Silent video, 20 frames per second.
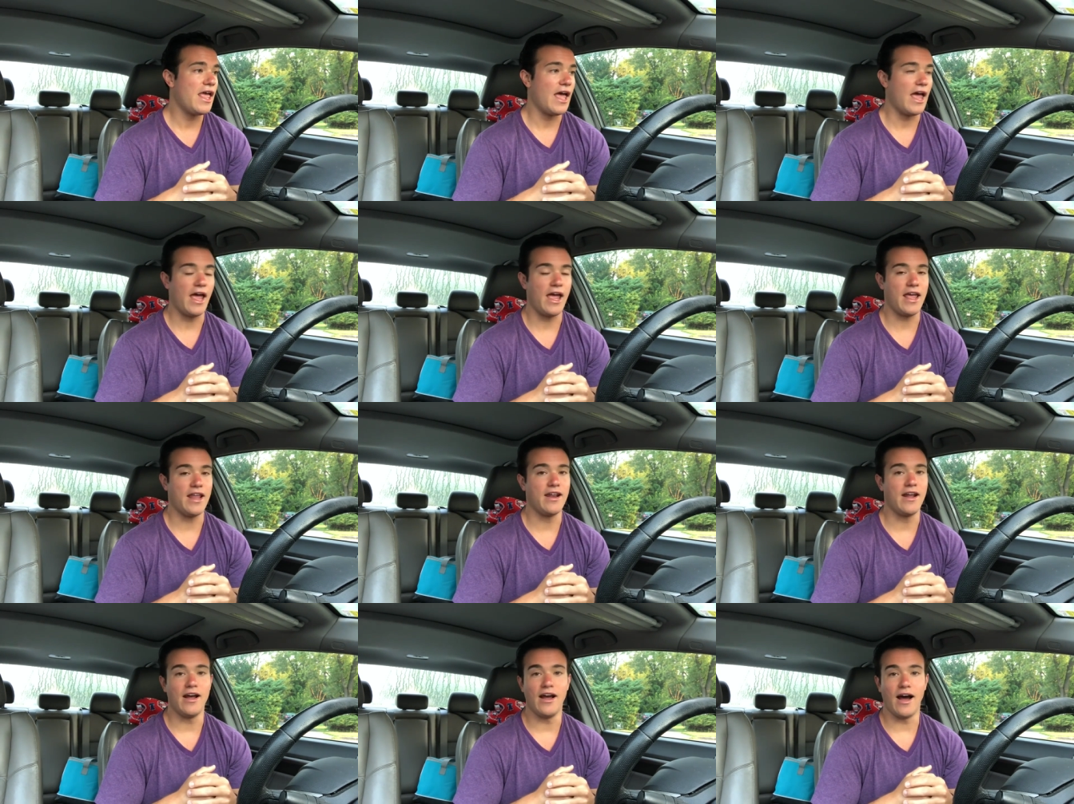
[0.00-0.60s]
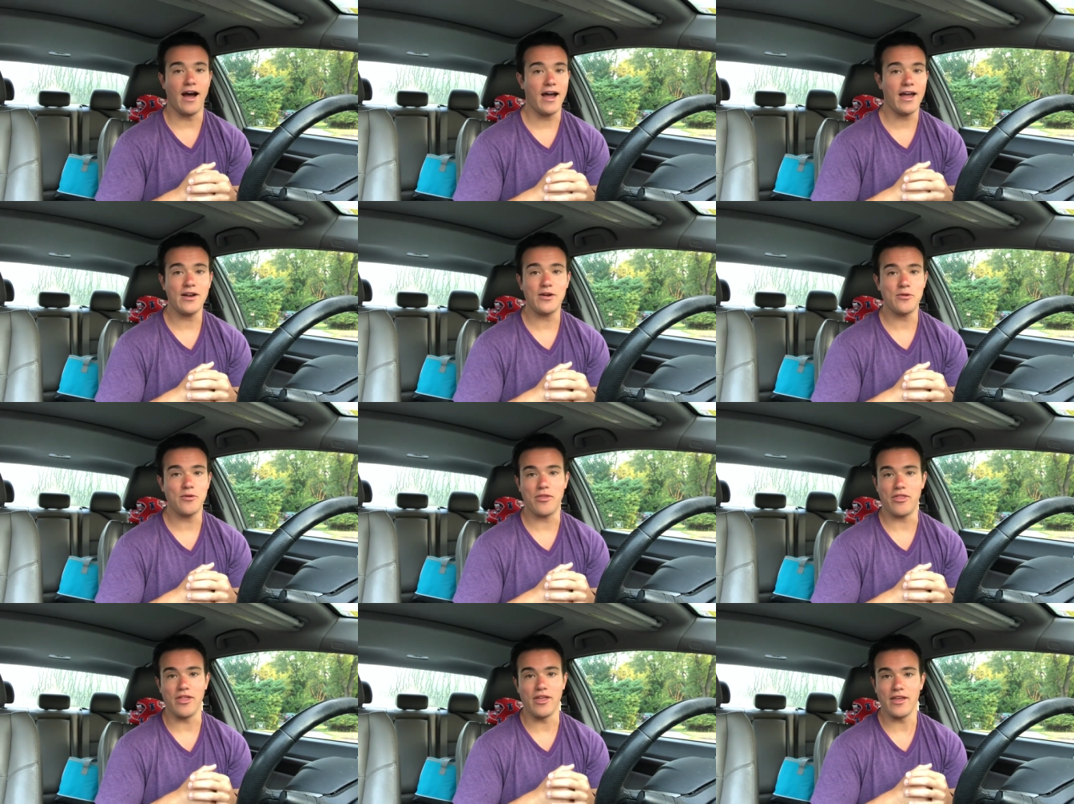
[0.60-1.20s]
And I
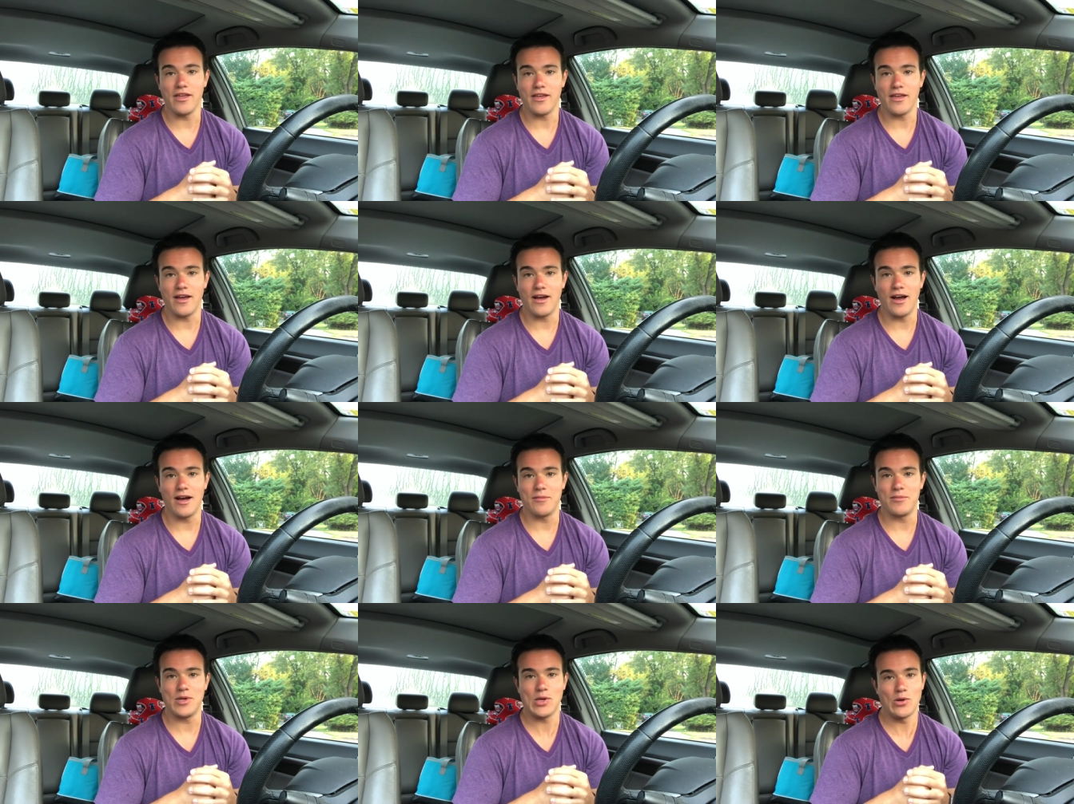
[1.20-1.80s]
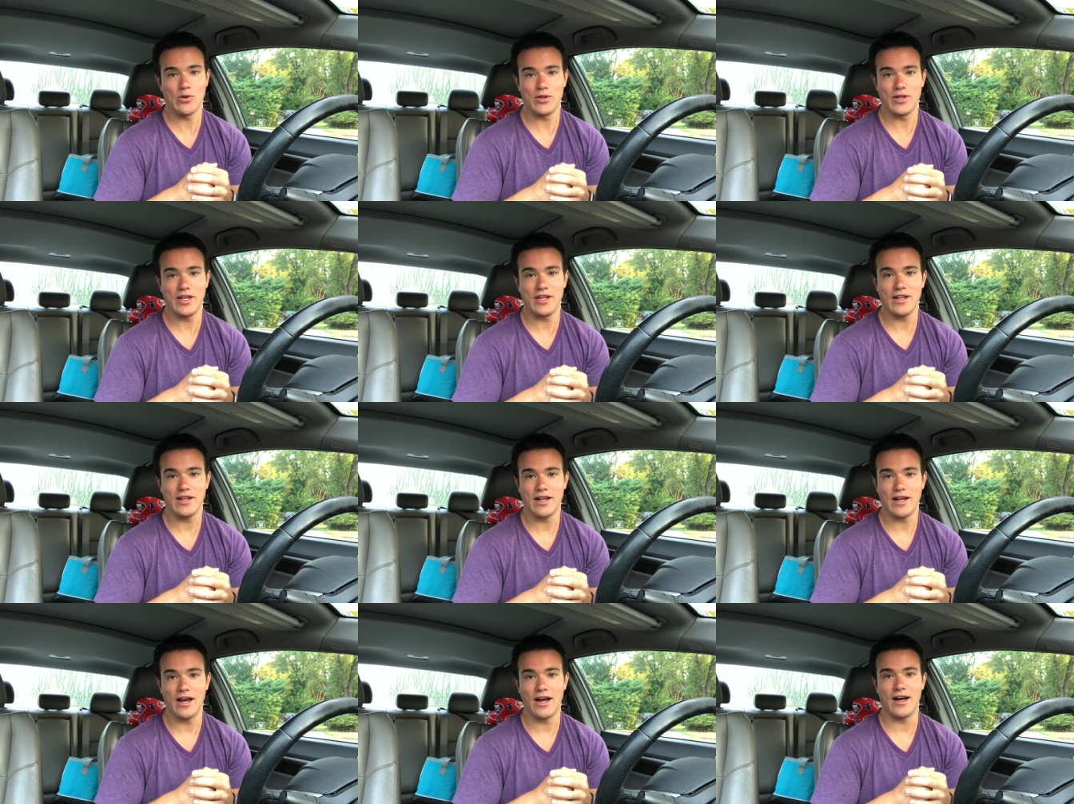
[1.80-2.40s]
don't think I'm killing
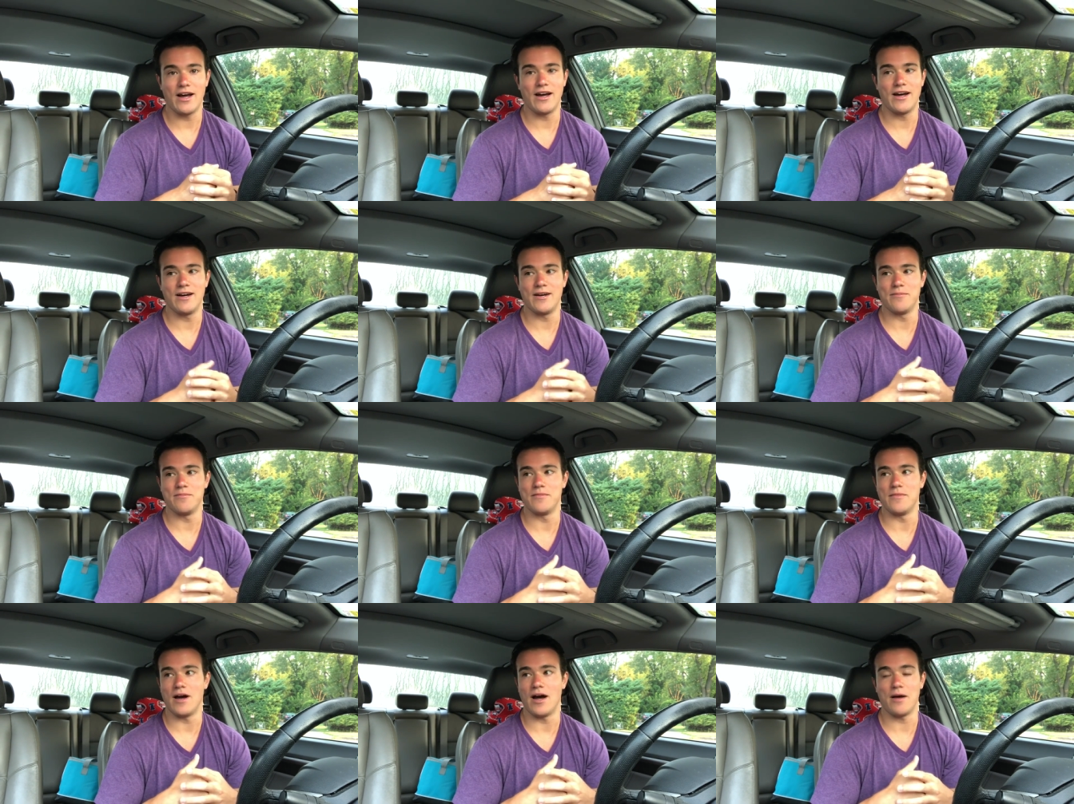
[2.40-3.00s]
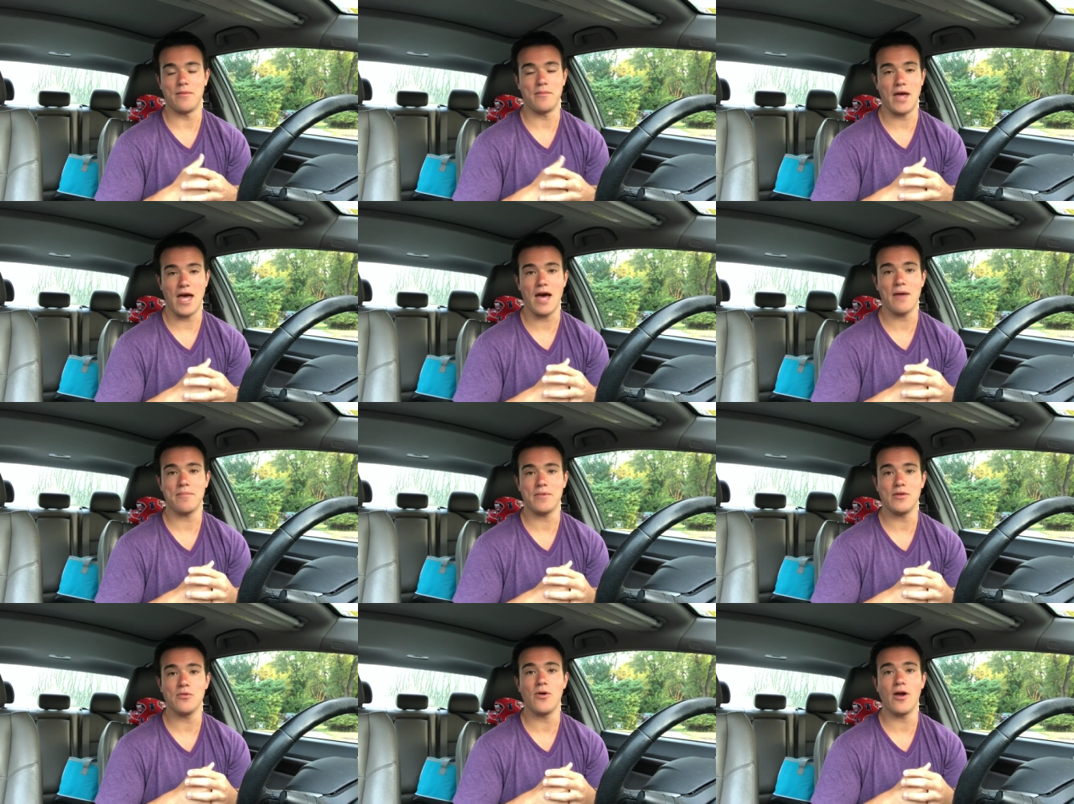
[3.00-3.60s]
it. I'm
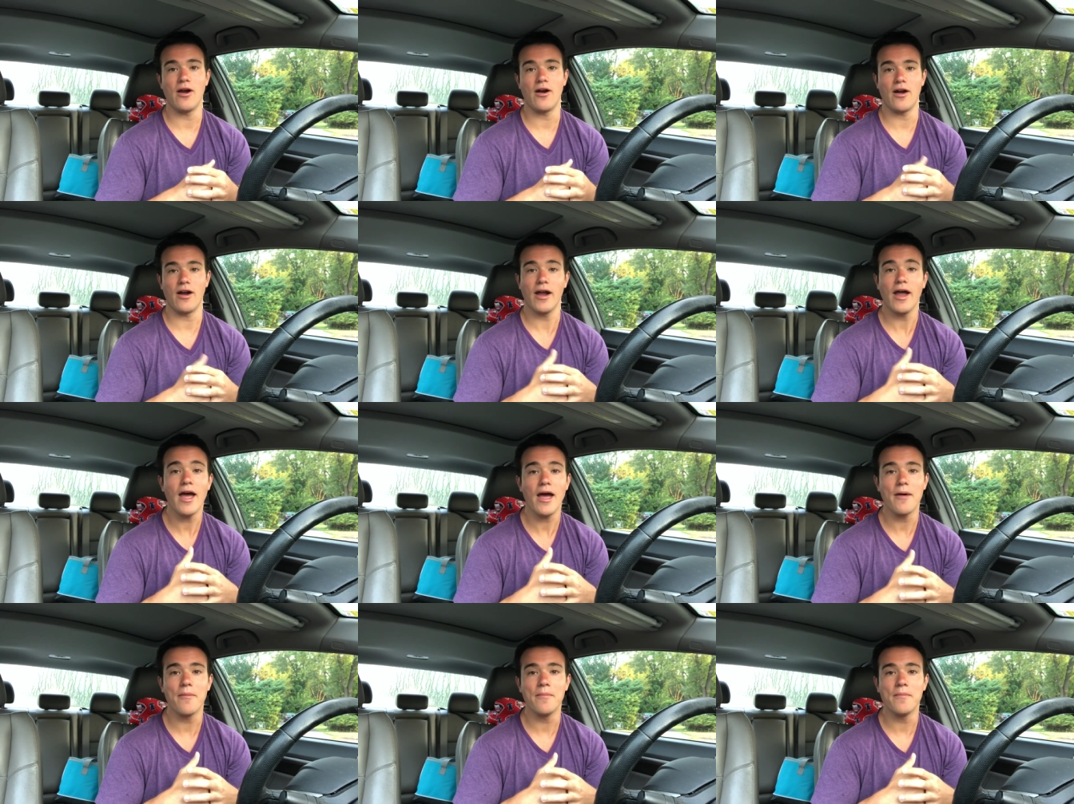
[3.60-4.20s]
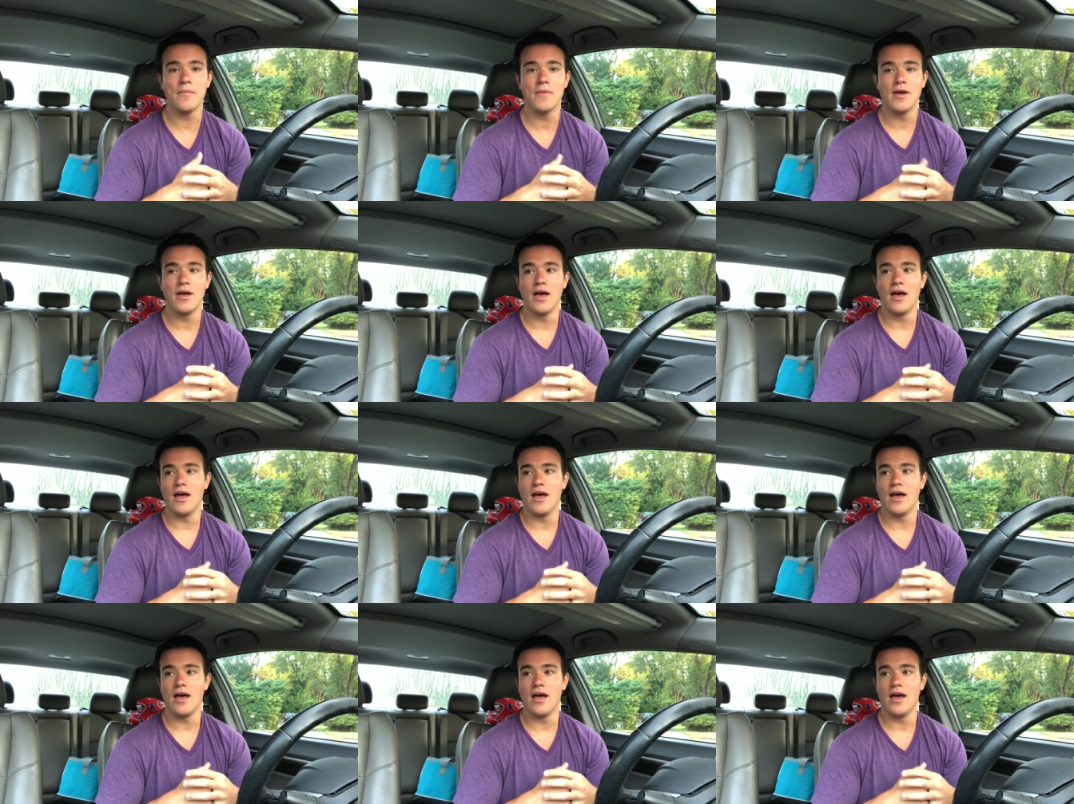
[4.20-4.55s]
happy where I am.